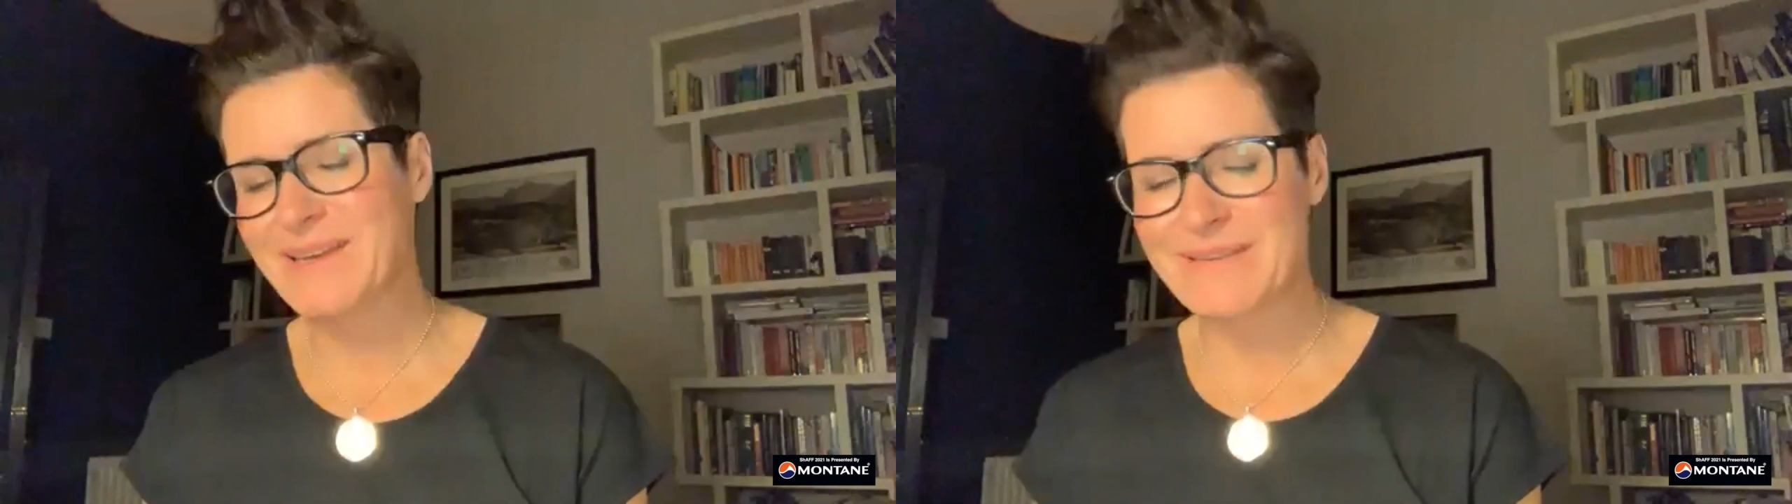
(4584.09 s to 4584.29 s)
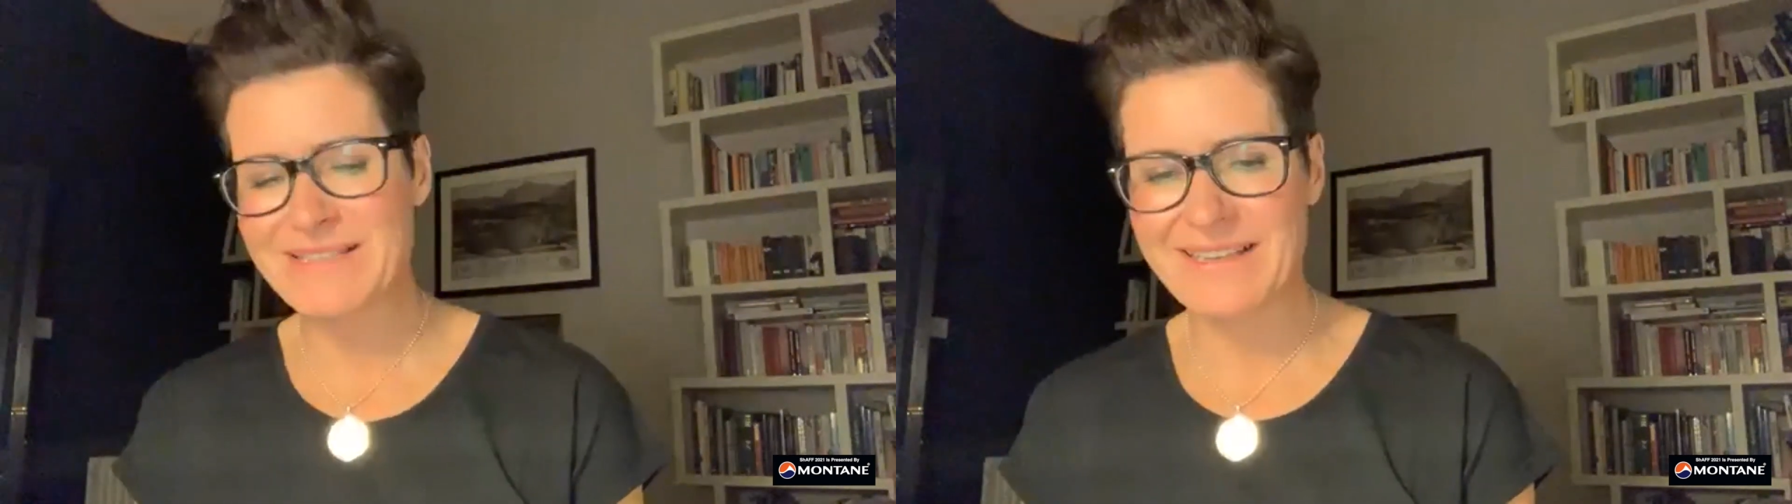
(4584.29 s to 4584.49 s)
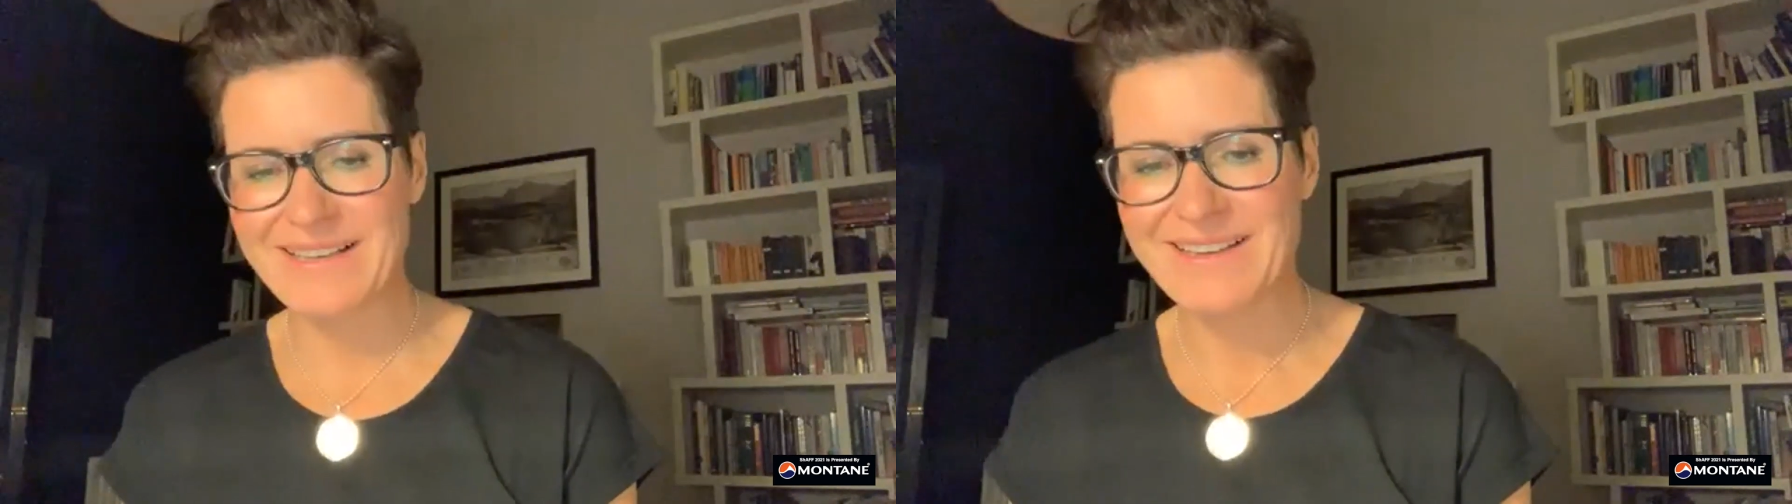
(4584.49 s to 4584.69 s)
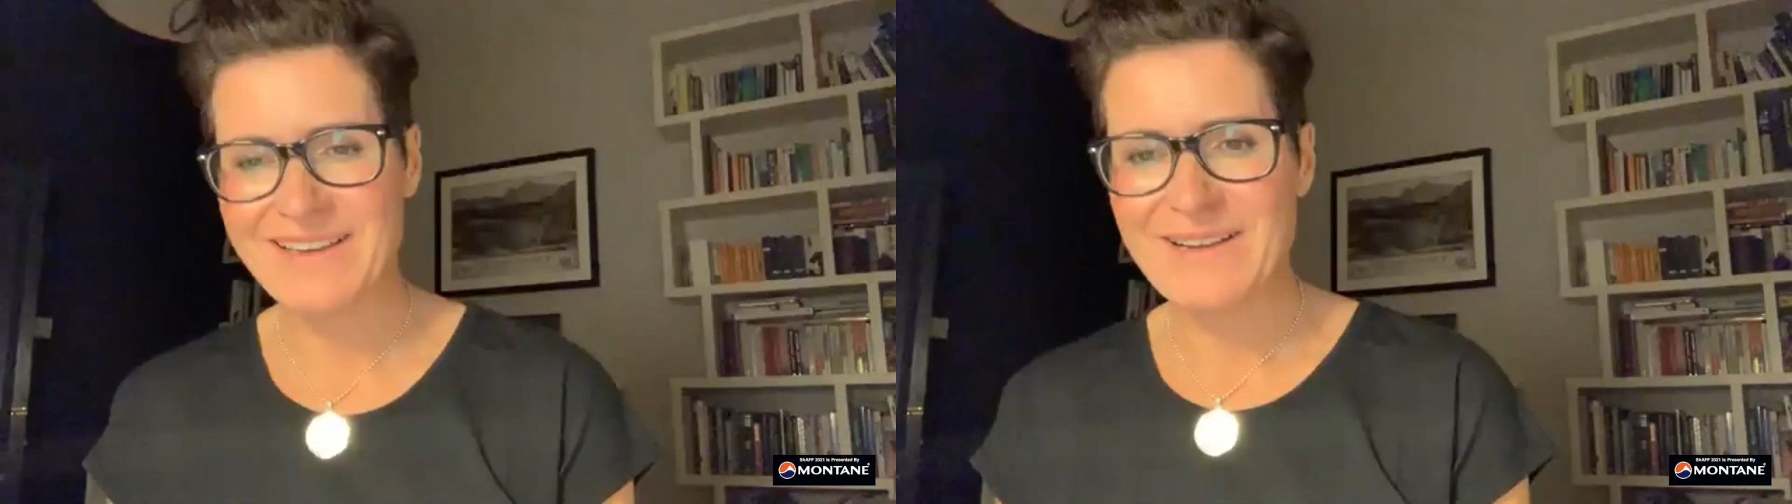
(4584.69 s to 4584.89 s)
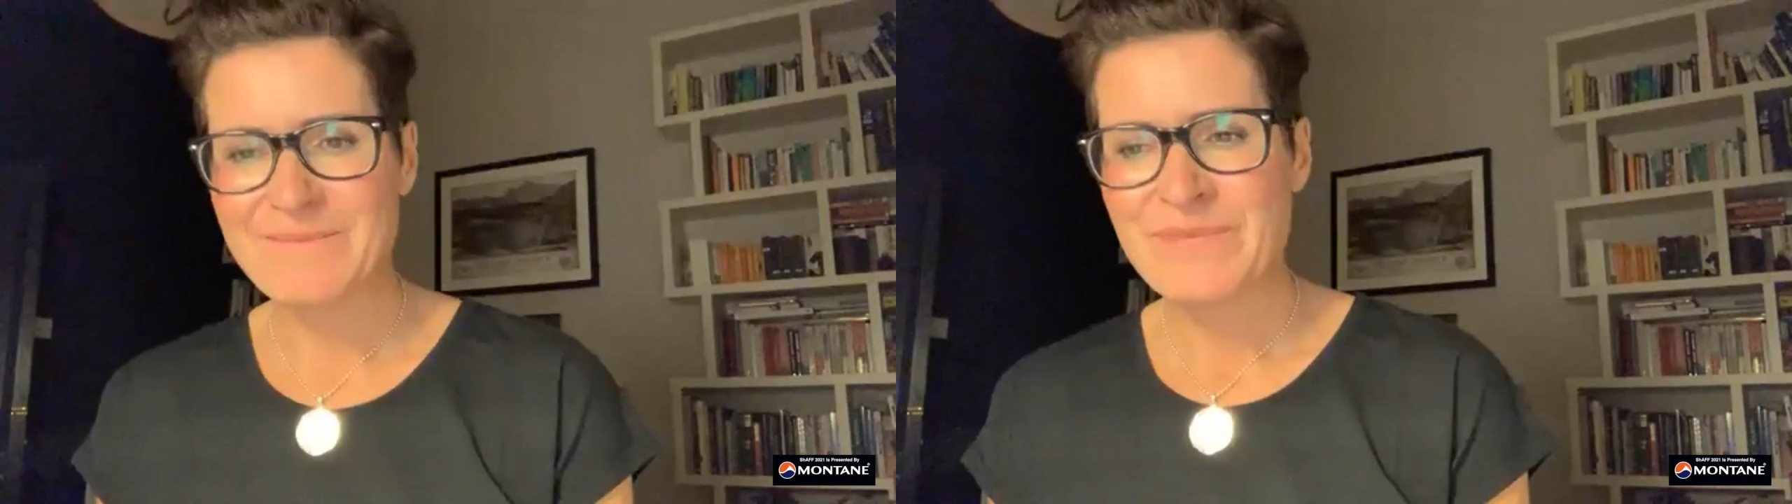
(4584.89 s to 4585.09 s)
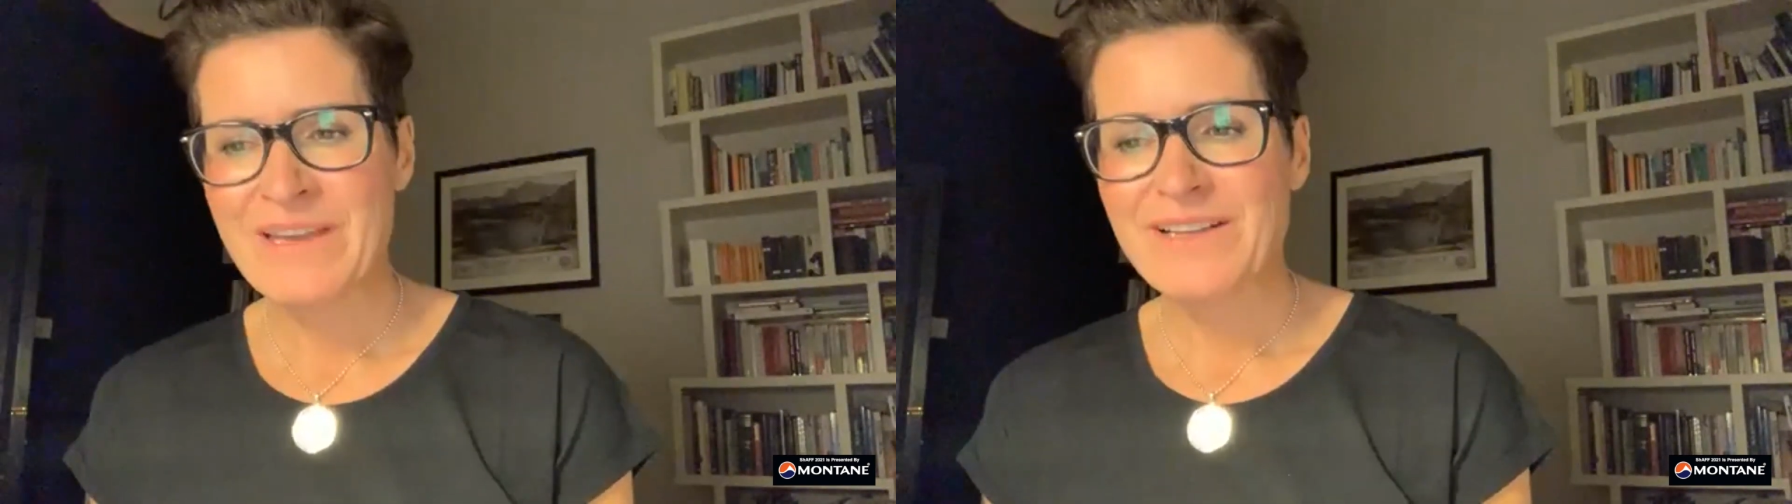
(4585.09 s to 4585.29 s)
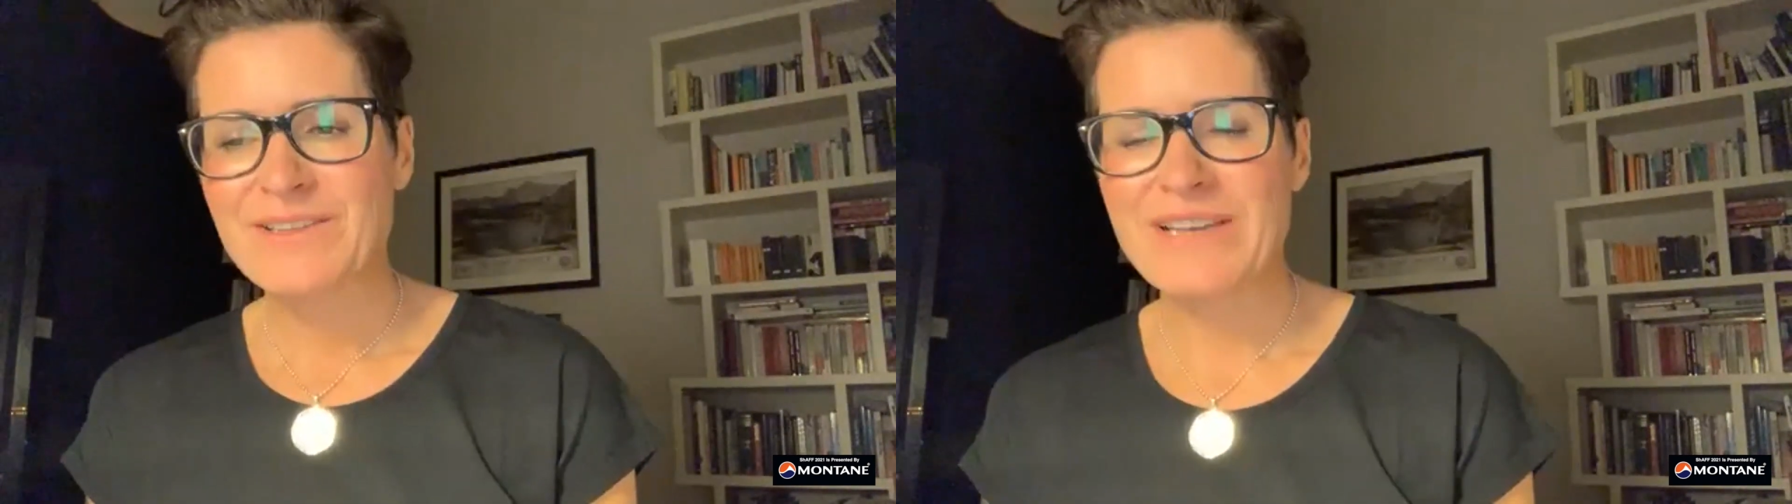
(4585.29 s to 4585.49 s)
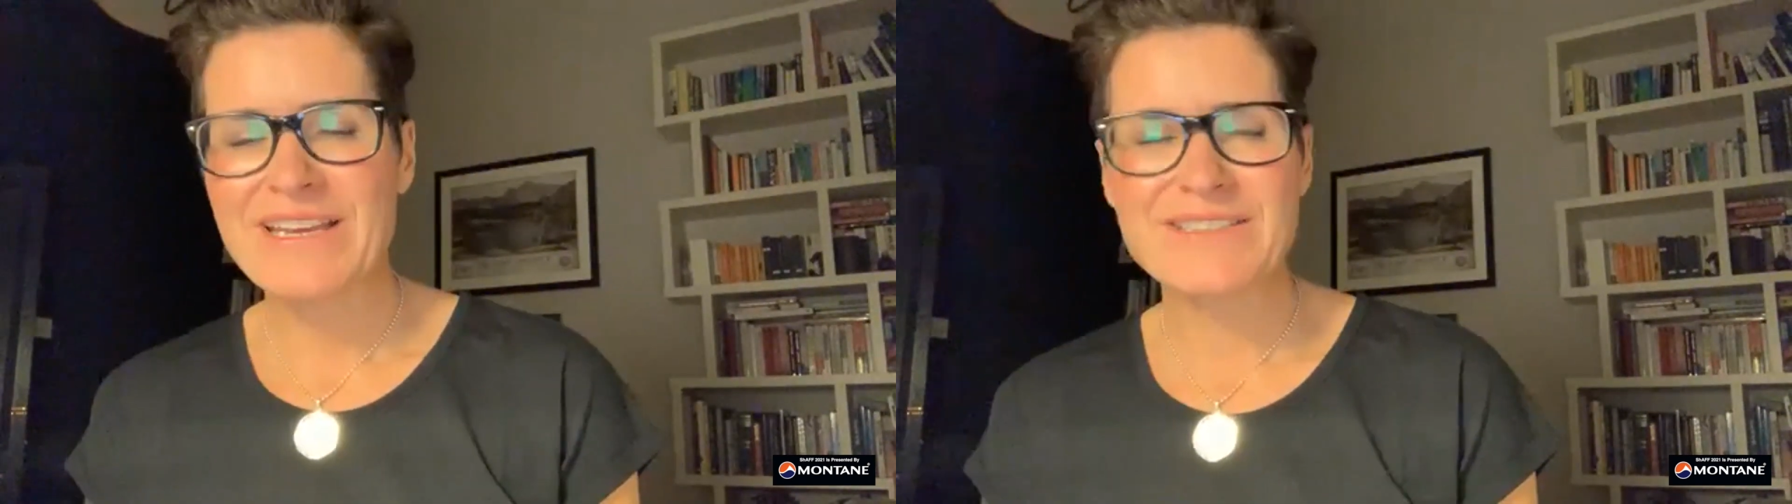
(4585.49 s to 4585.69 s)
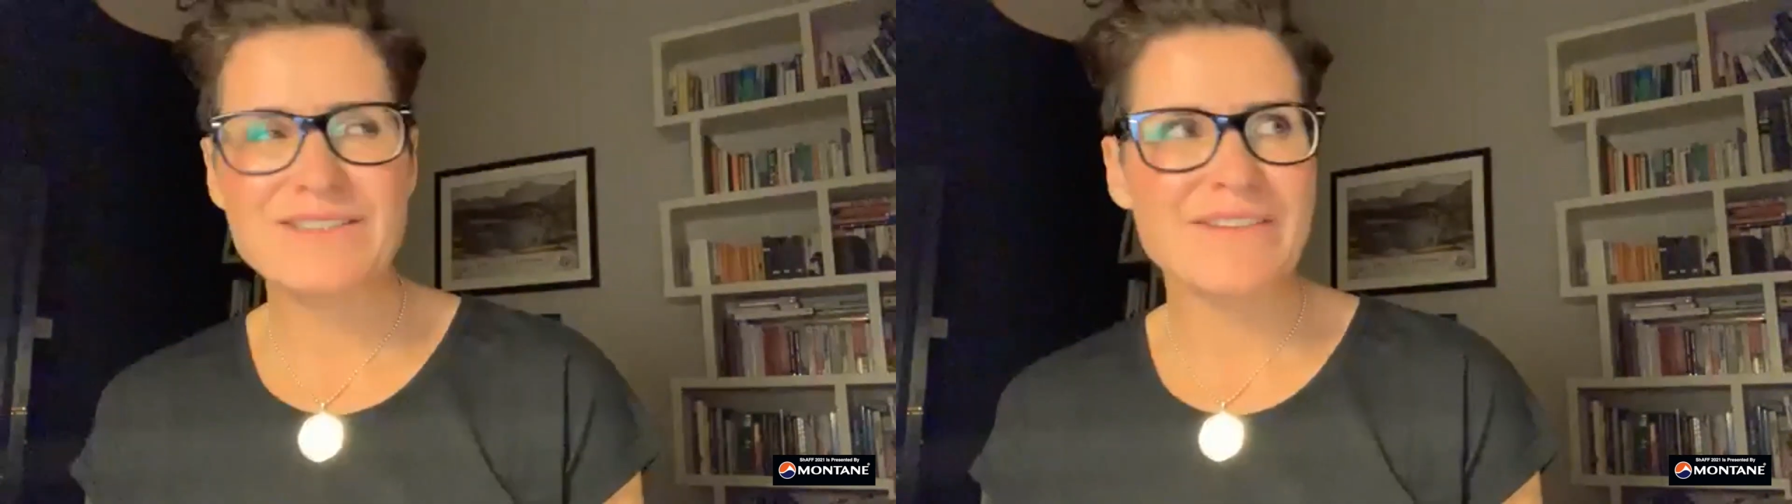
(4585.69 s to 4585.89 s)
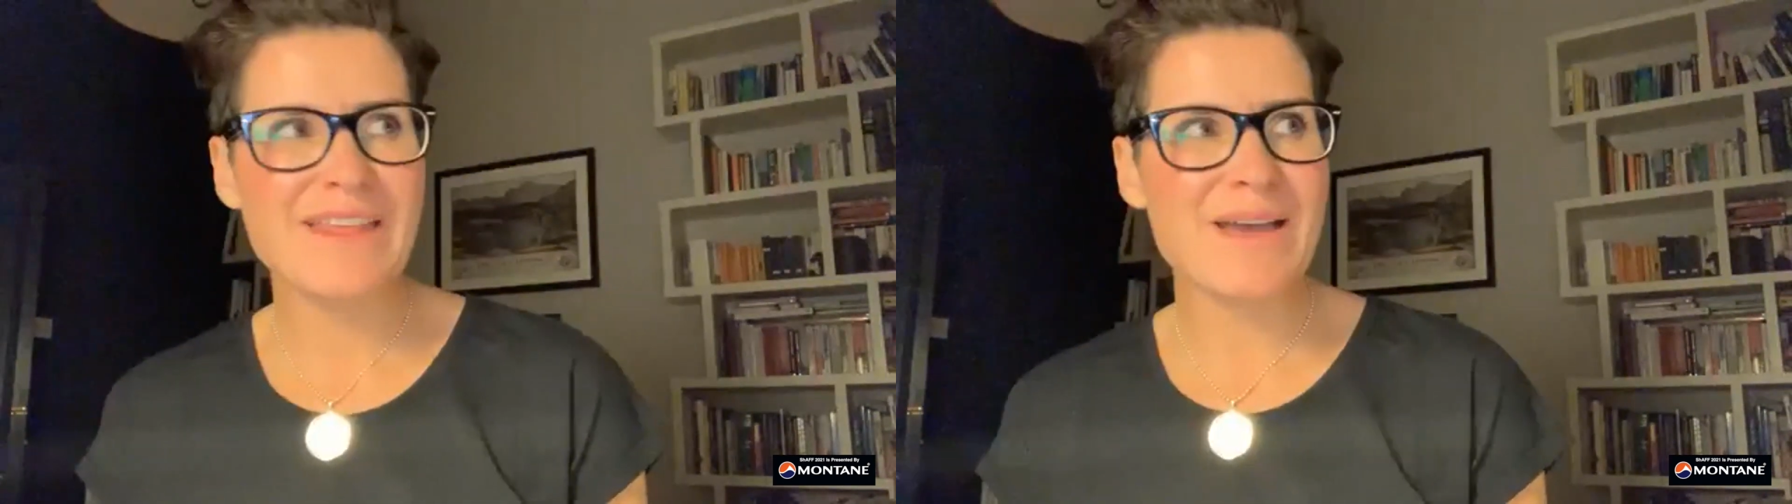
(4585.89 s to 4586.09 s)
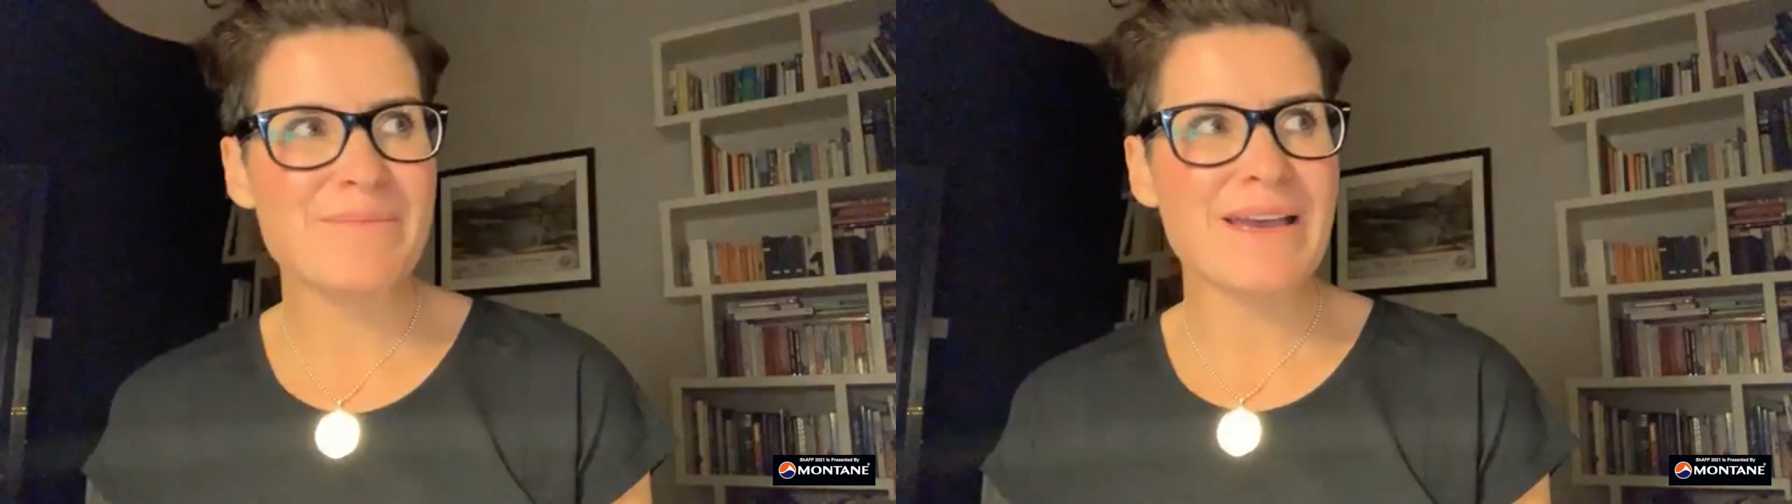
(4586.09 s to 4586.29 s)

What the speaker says: amazing locations for that.